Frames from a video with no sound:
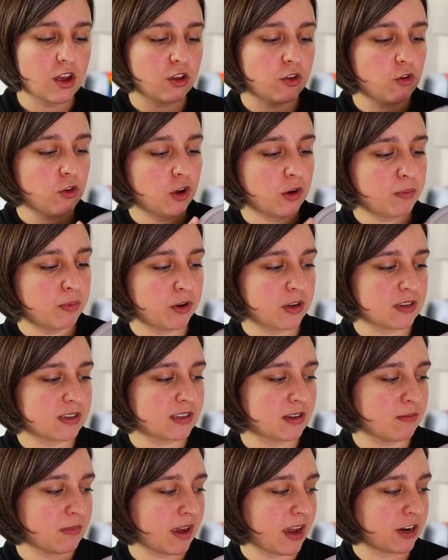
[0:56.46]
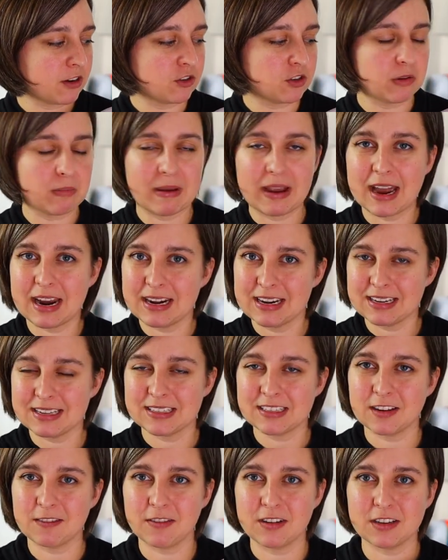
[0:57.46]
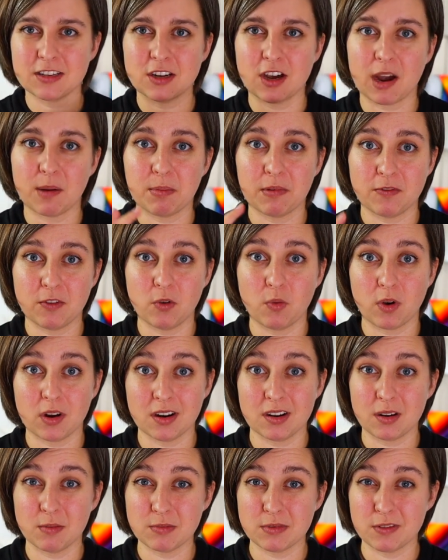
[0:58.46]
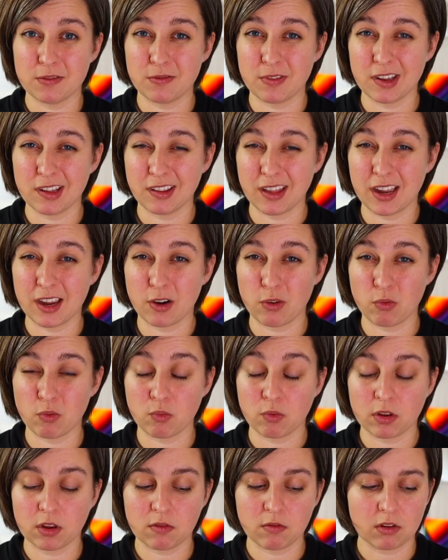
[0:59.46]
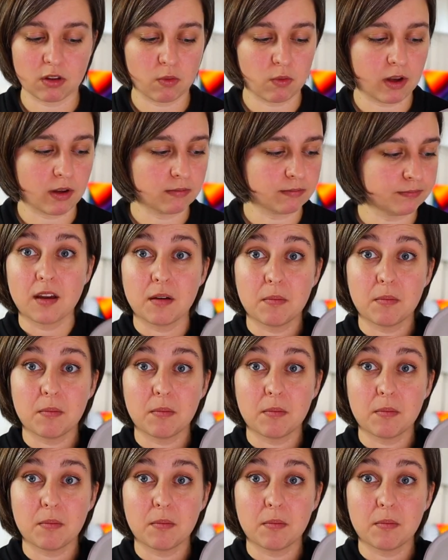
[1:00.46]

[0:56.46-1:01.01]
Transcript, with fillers: You could put some extra padding and stuff in top if you wanted them to fit like really, really well.